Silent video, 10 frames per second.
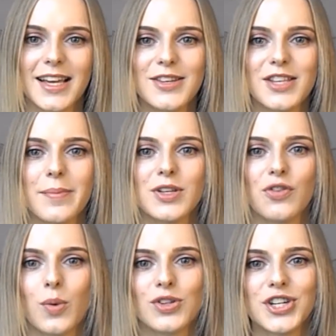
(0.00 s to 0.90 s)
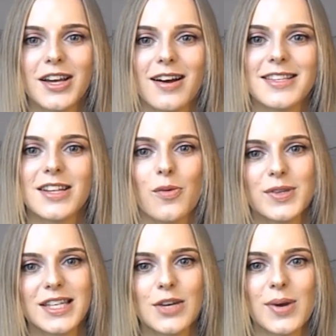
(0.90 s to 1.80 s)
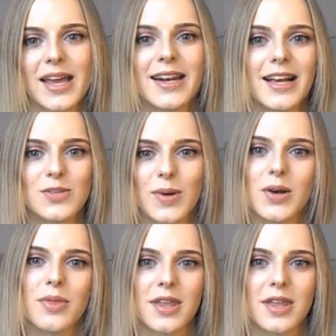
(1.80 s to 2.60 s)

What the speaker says: Thank you so much for watching, guys, and I will see you again next week